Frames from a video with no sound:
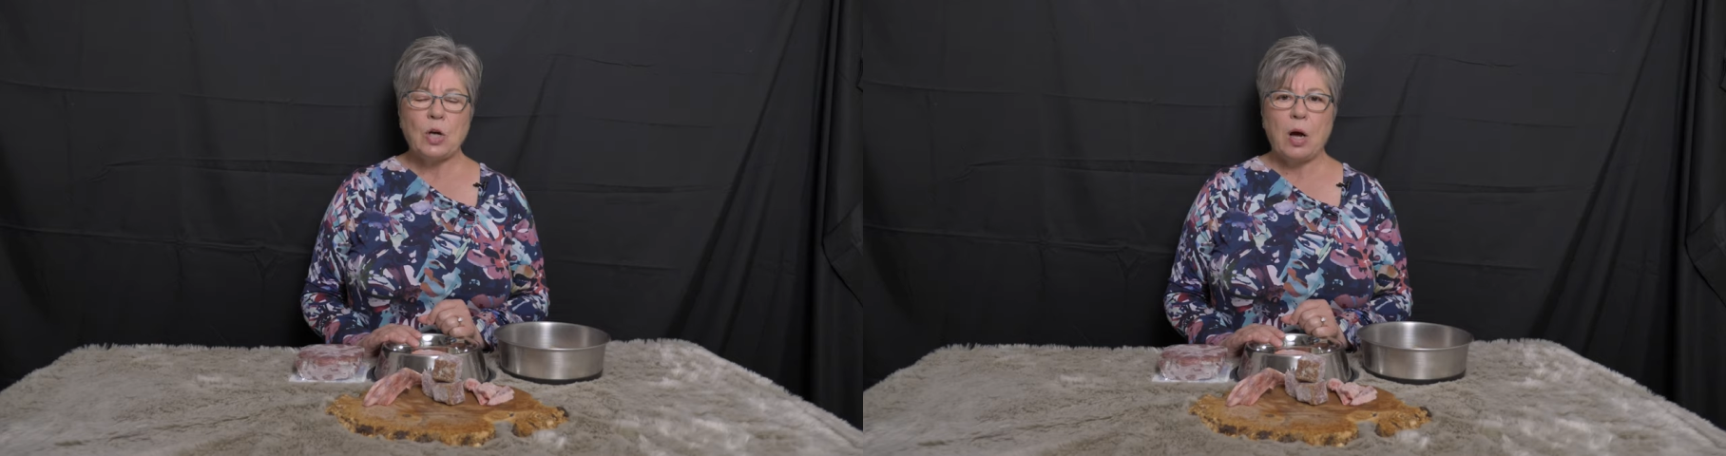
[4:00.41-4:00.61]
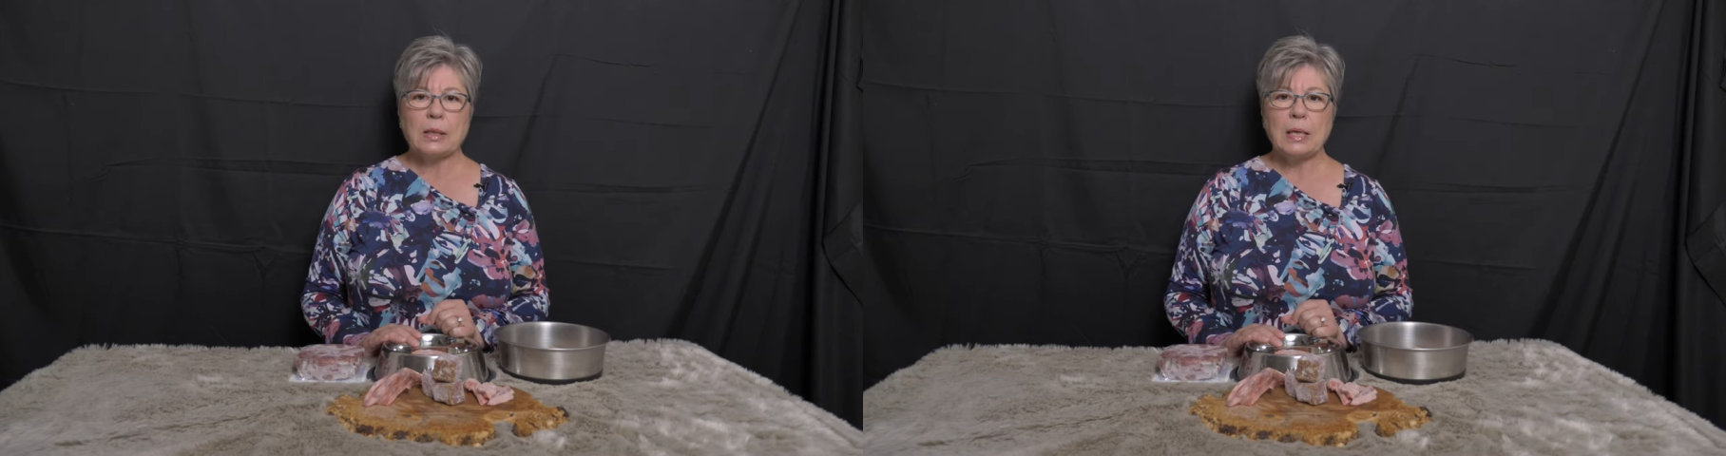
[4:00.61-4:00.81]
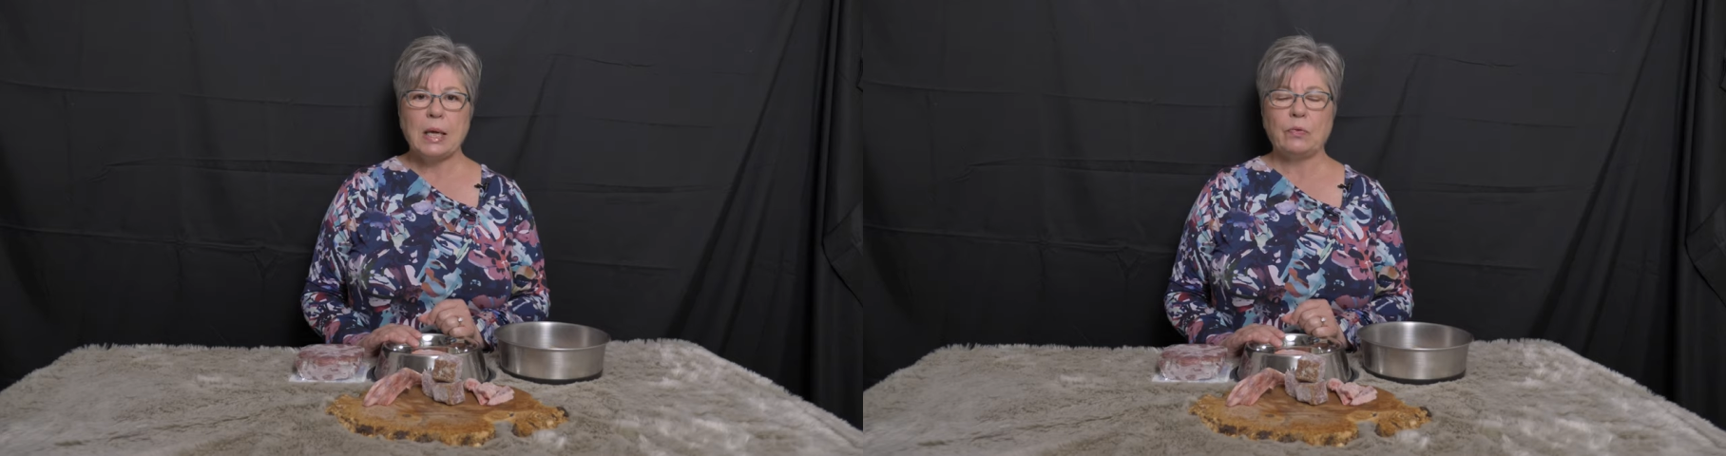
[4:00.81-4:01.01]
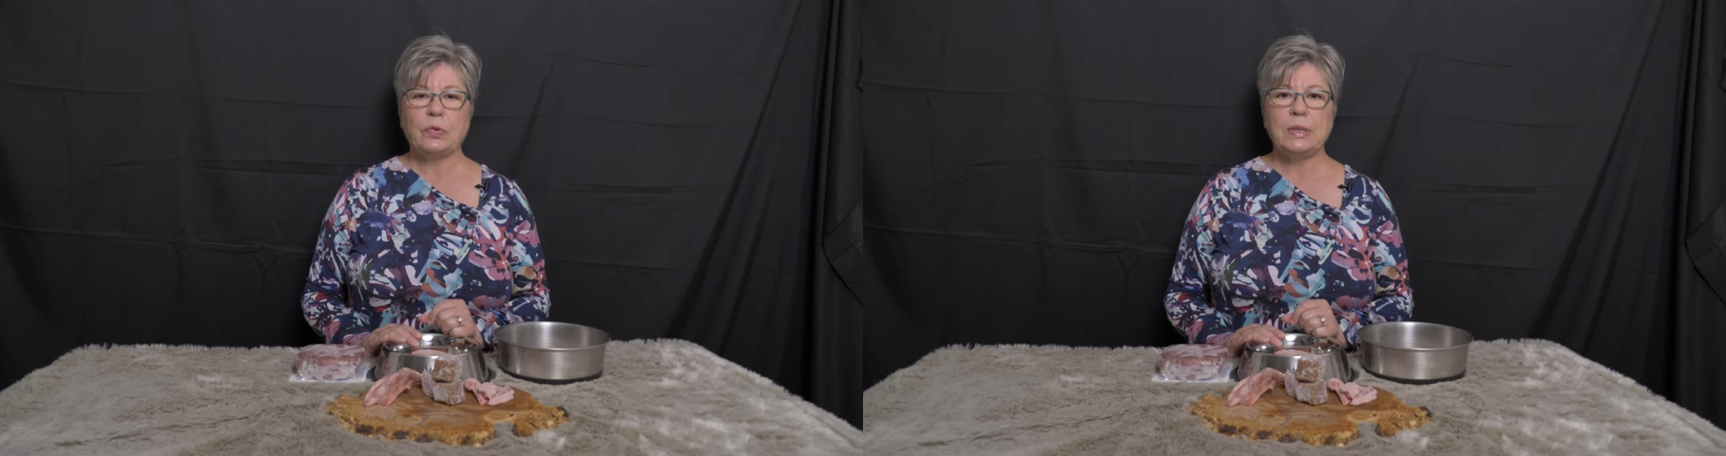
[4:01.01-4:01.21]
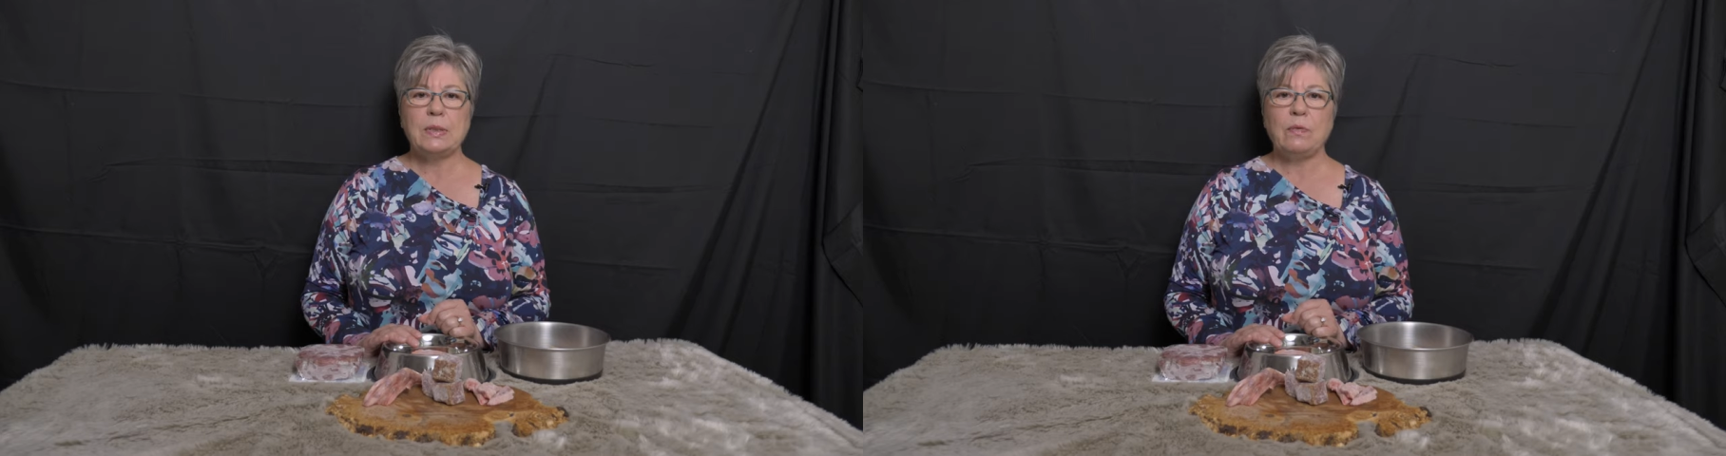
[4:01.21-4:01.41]
dog can get
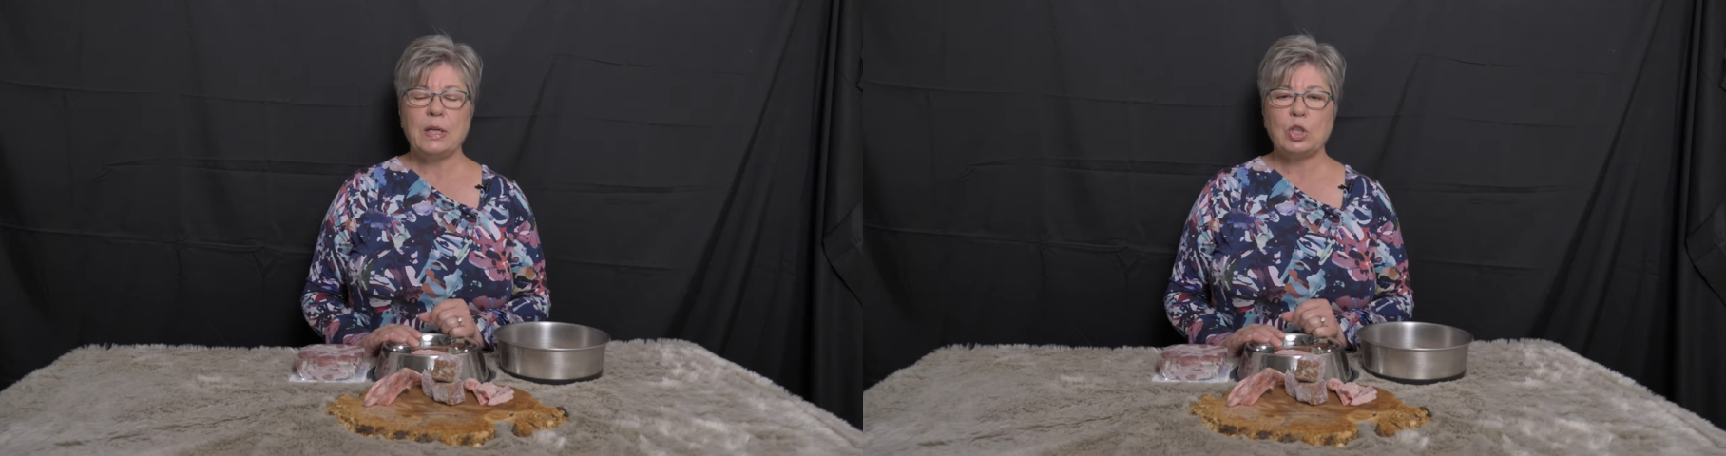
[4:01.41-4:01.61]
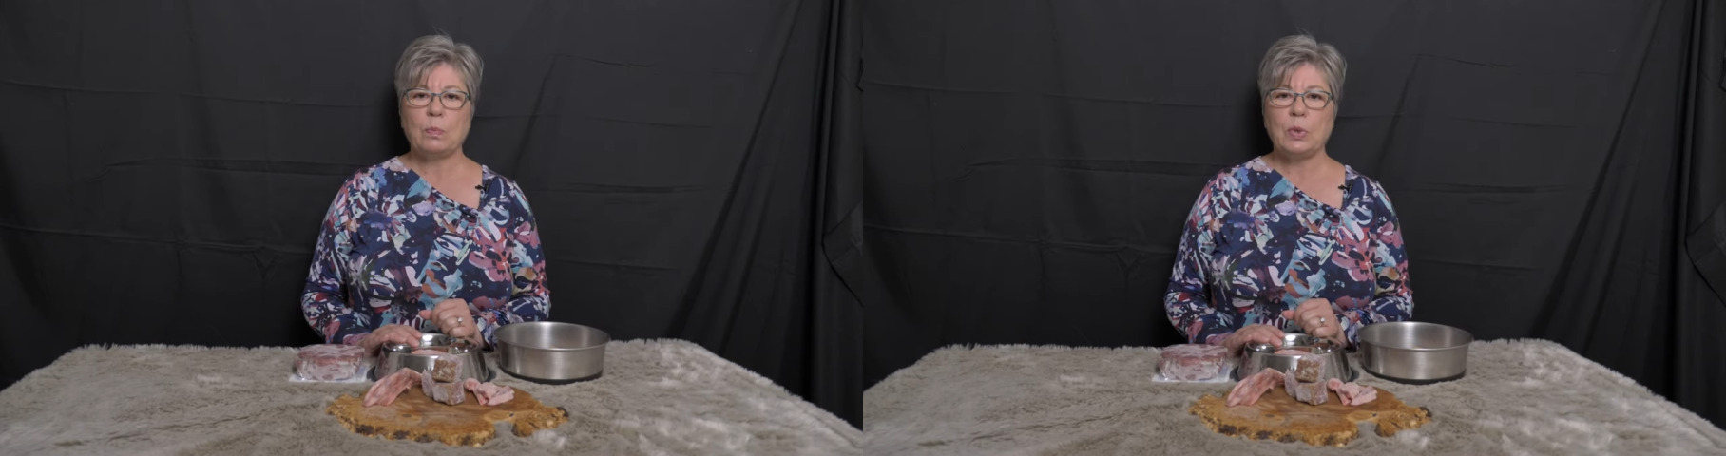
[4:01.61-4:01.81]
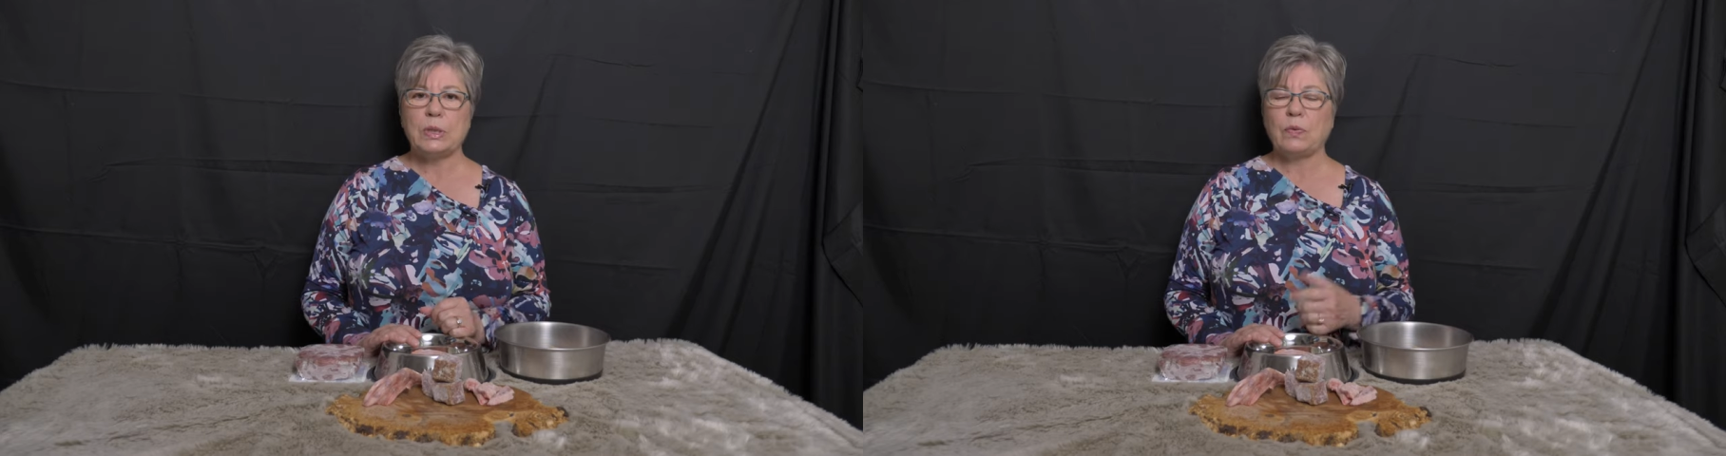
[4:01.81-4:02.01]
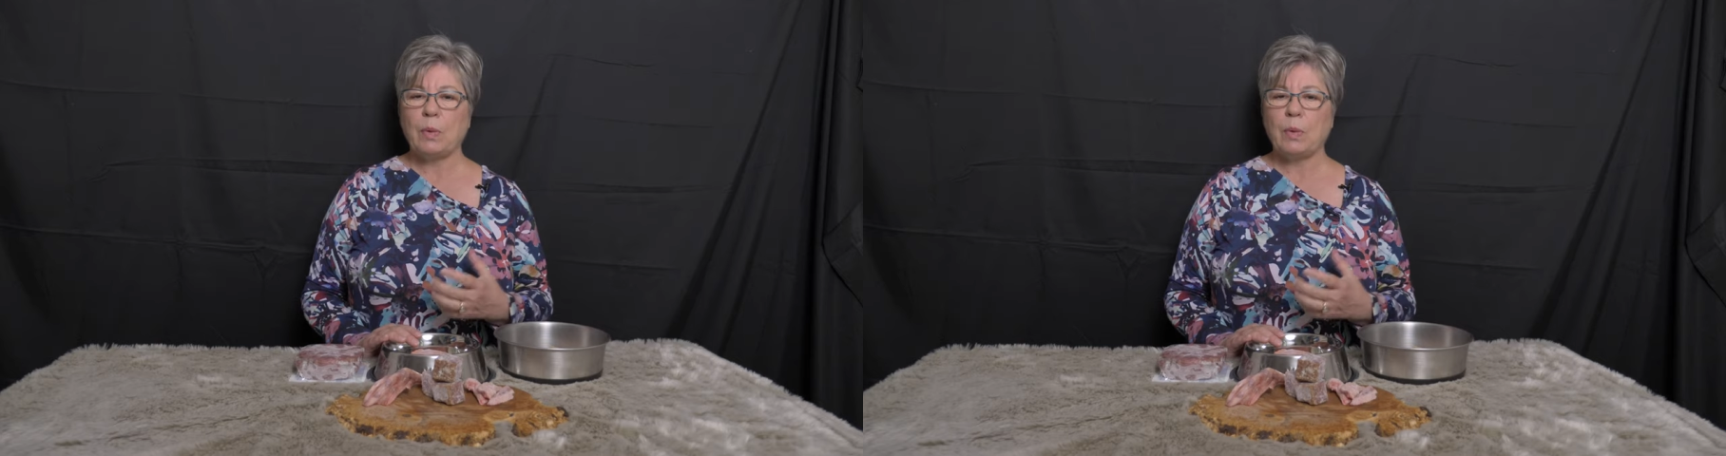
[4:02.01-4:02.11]
fruits and vegetables